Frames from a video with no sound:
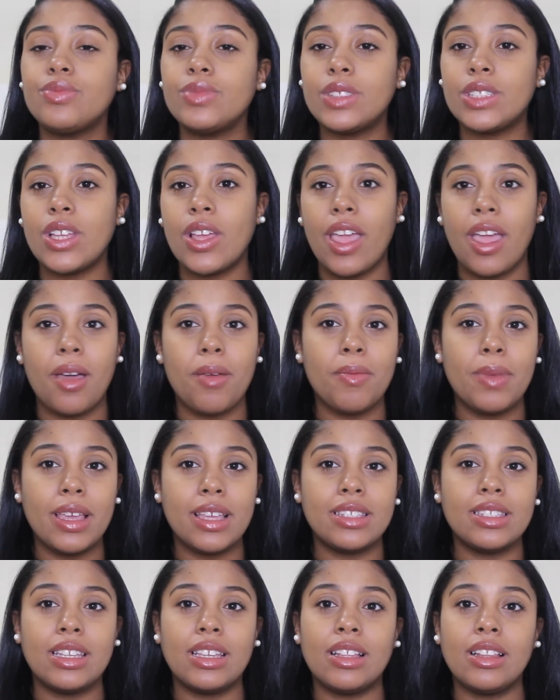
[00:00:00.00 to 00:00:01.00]
So yeah,
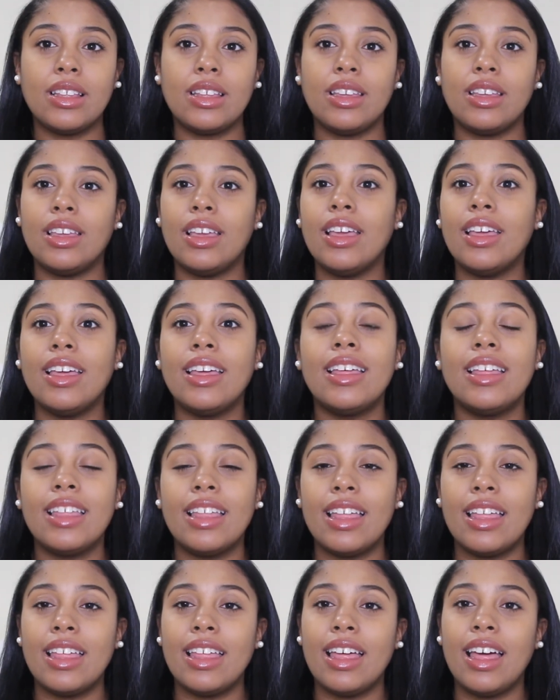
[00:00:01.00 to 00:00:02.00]
basically,
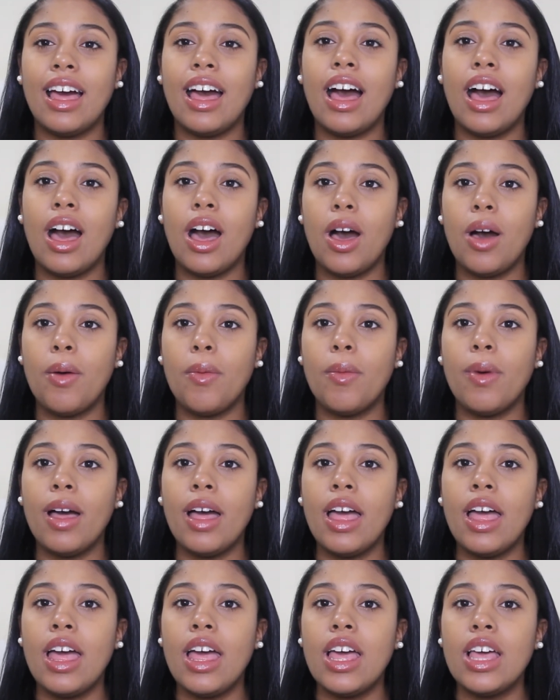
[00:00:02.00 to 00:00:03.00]
so
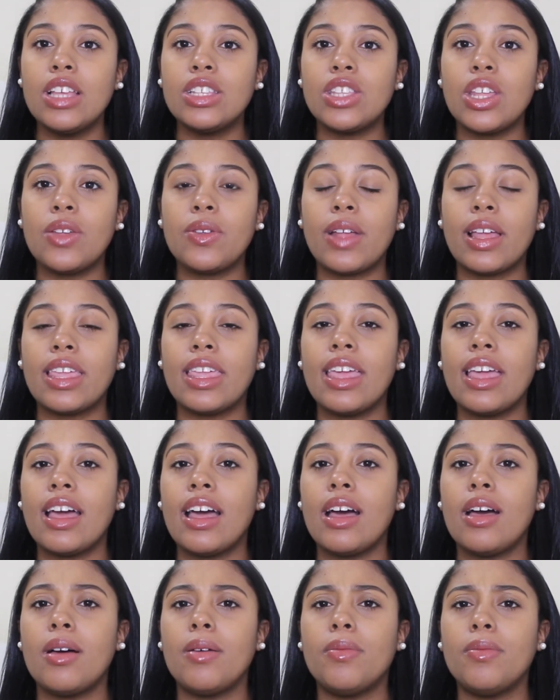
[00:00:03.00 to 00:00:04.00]
they're like,
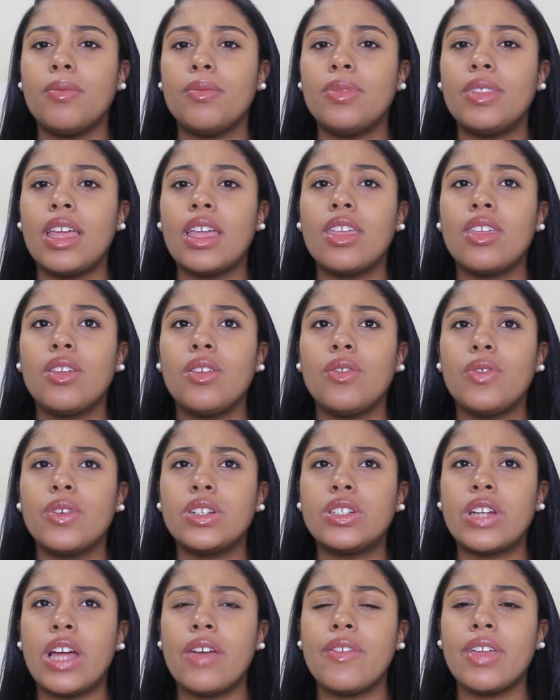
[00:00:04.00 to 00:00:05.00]
yeah, thank you for
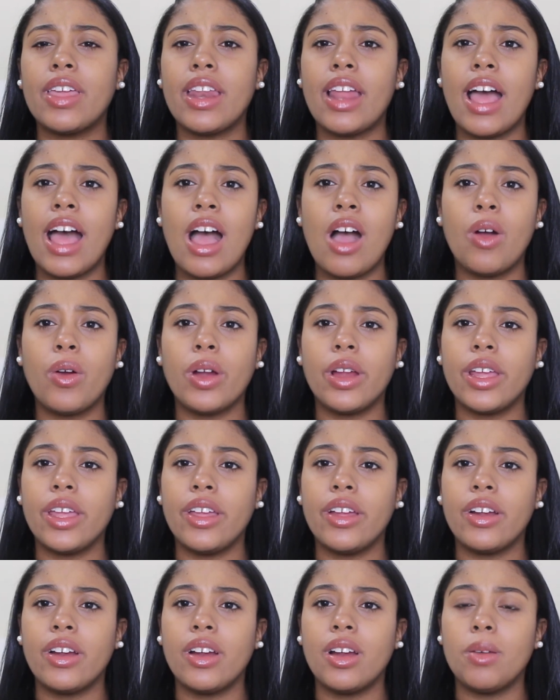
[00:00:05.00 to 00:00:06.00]
driving an hour
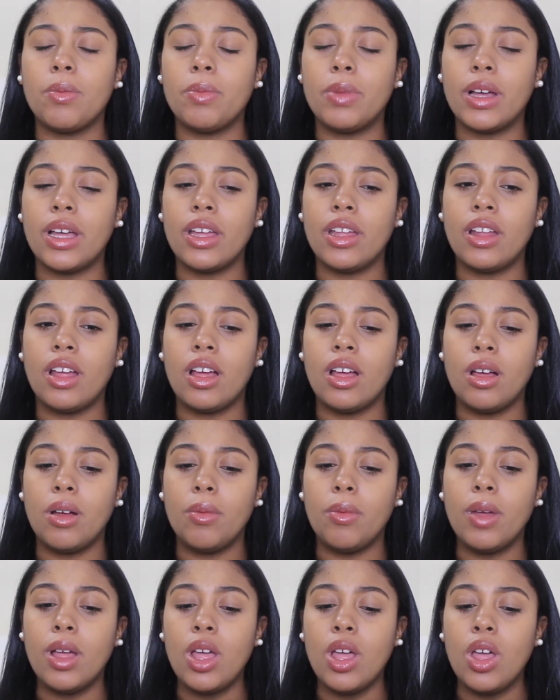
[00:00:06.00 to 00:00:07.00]
here, but
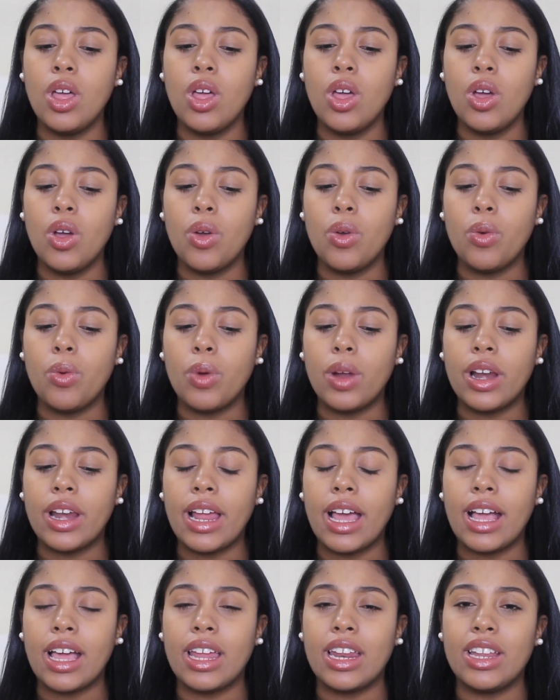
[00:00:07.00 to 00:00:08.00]
we're
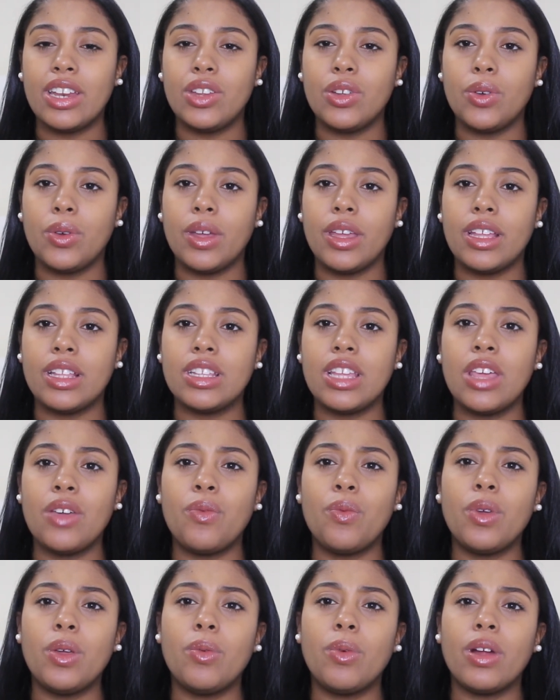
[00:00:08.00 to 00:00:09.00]
not gonna do it.
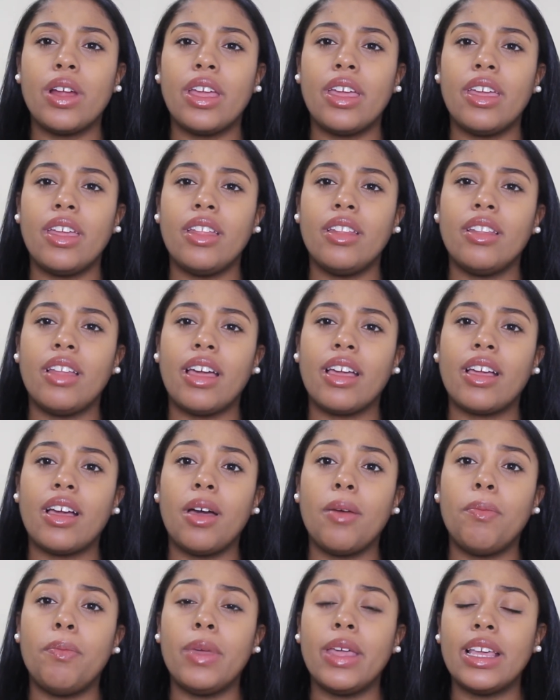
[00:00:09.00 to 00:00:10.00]
If we were in like
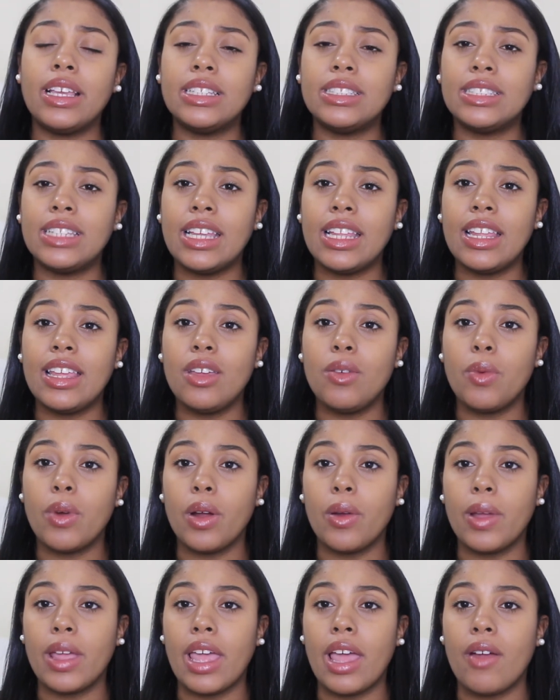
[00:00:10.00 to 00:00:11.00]
a big city
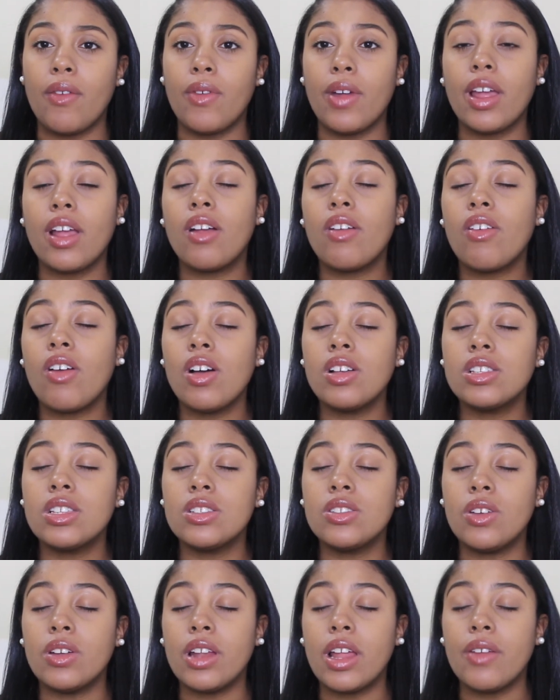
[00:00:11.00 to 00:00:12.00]
where we had Red
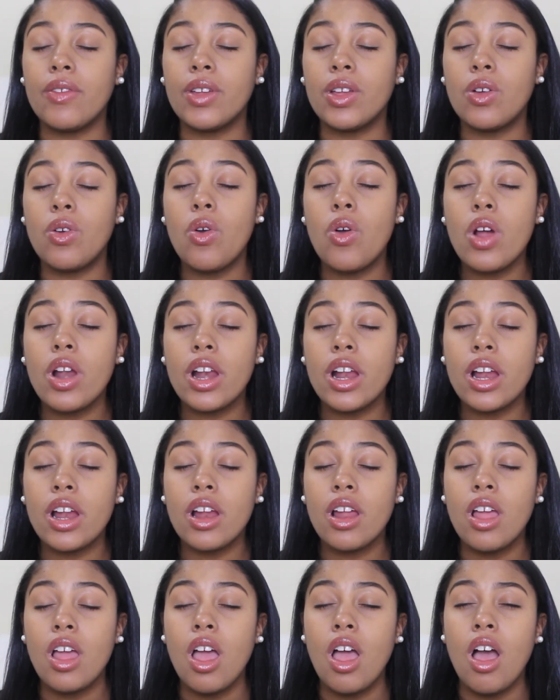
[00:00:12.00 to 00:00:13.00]
Crosses on every
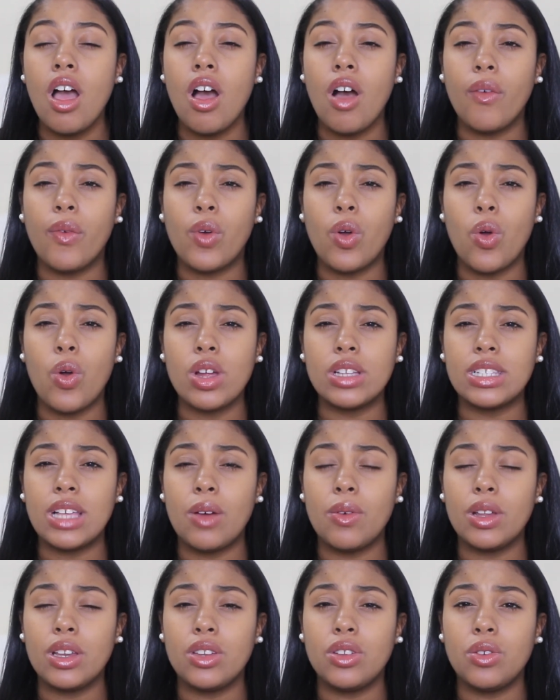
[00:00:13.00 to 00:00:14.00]
corner, of course
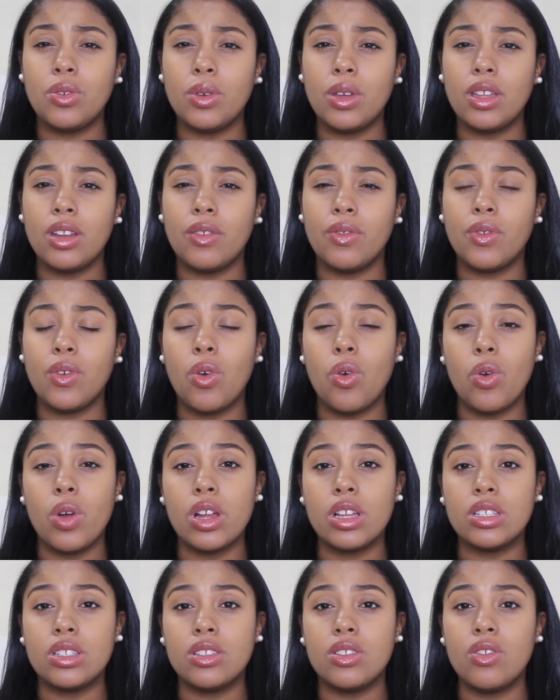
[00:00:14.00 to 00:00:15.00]
I would do it. Of
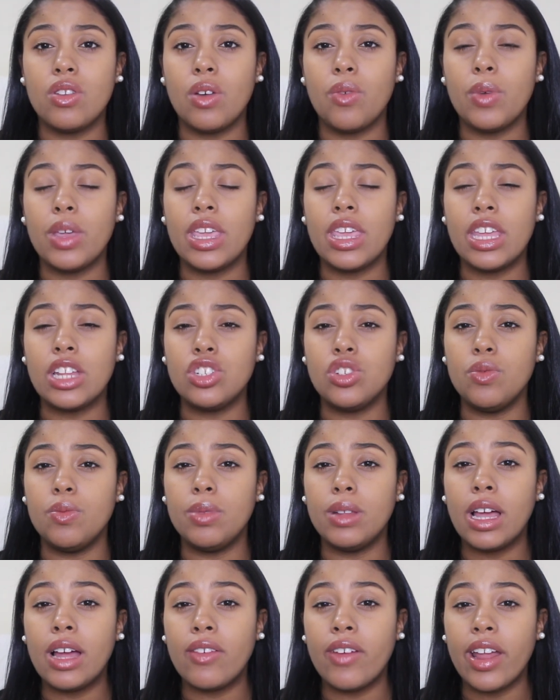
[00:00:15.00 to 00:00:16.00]
course, you know, we could get you
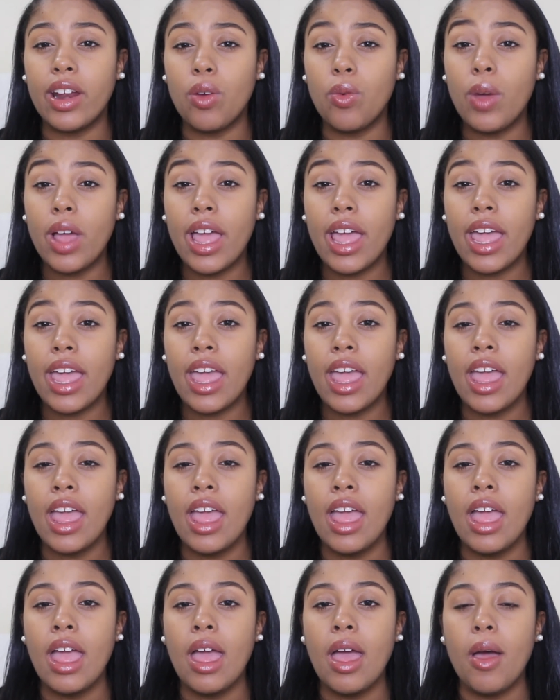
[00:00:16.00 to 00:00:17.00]
blood right away,
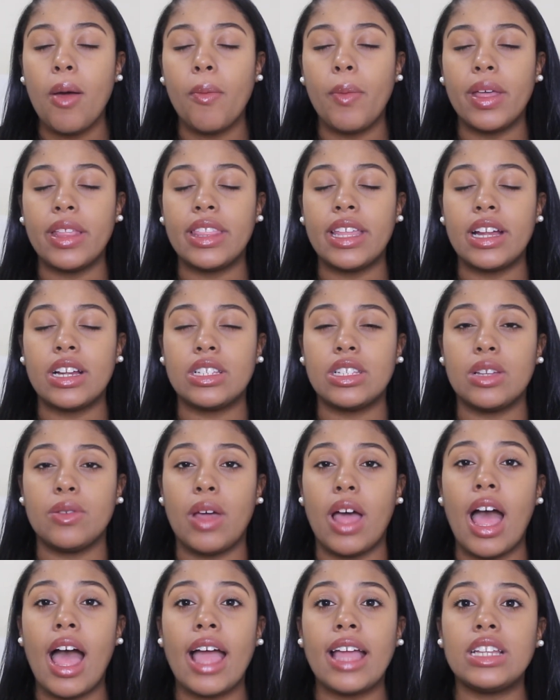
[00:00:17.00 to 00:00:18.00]
but there's a
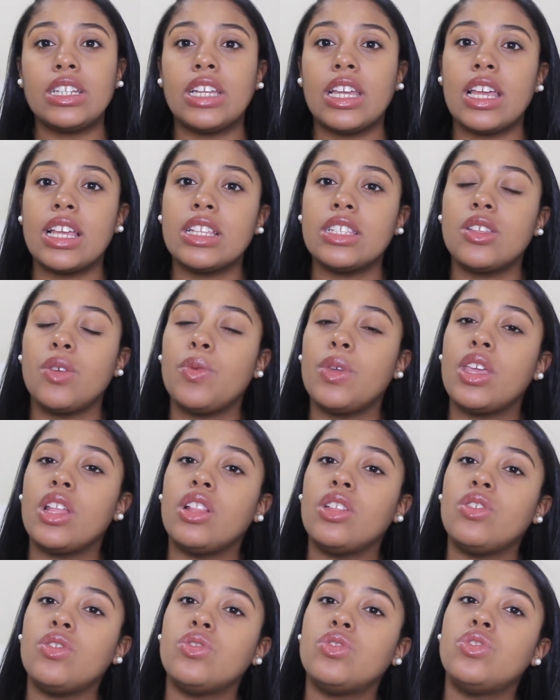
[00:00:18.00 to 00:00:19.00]
high chance that we
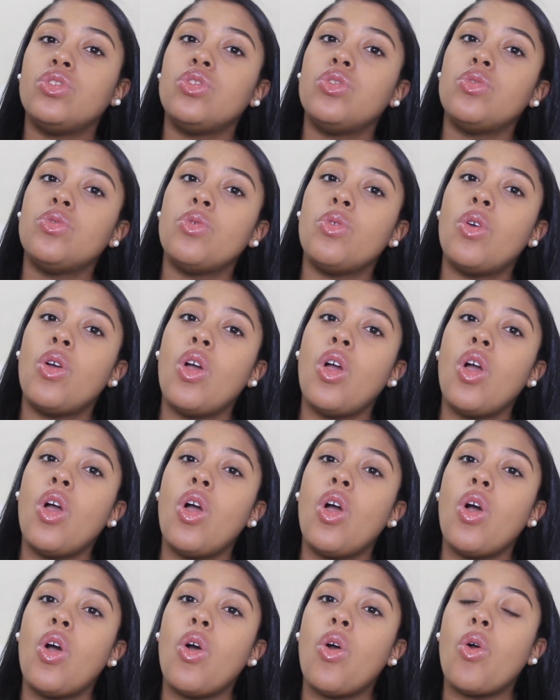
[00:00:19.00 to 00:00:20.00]
could lose you
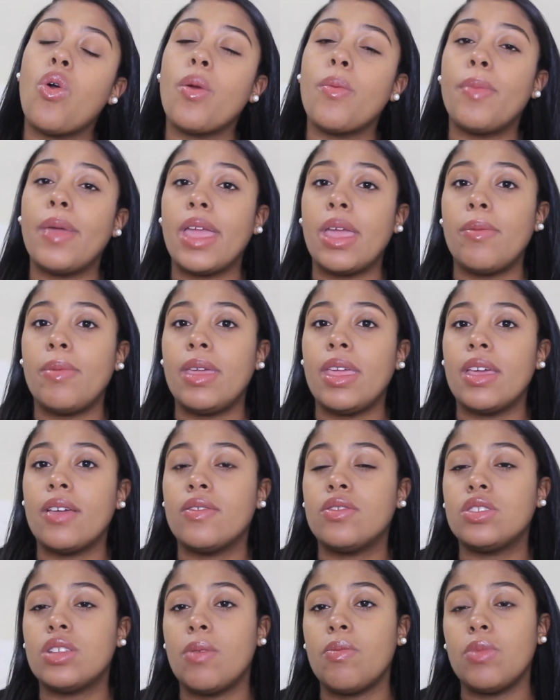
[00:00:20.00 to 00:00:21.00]
or baby
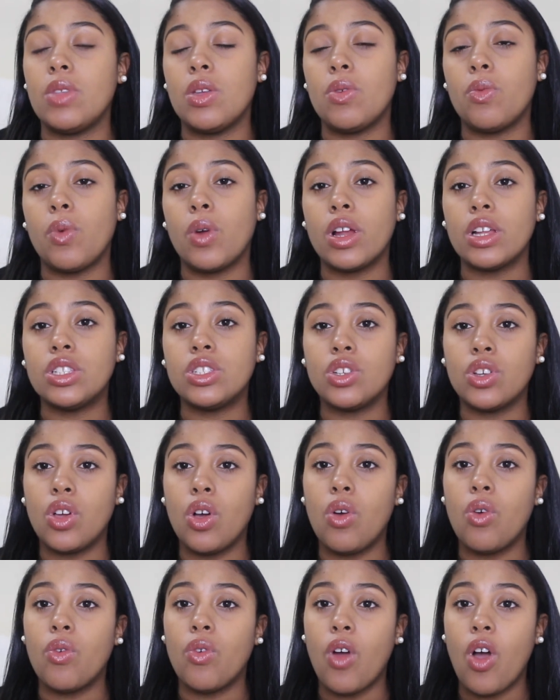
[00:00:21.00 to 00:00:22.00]
if something were to
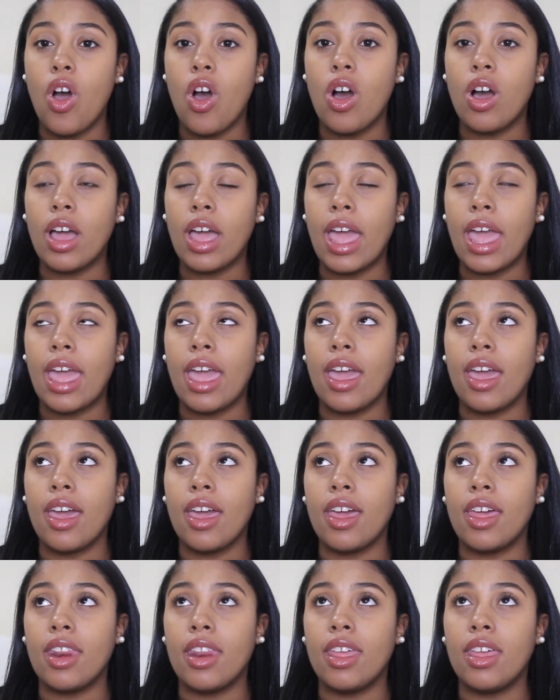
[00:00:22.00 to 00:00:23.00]
go wrong,
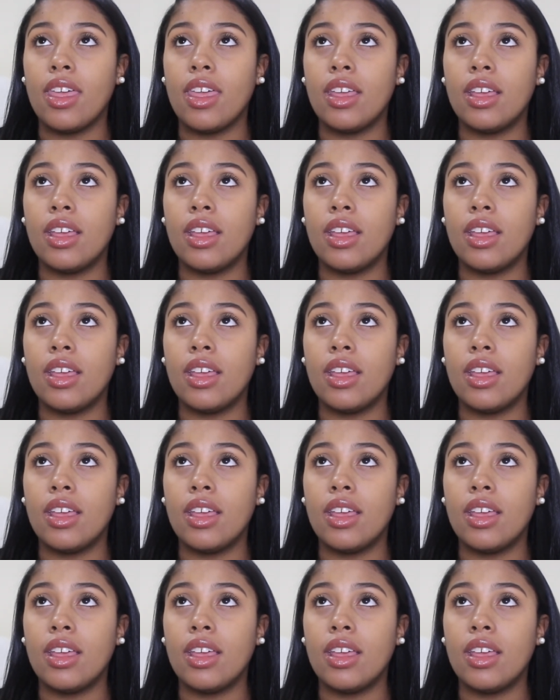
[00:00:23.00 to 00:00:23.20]
and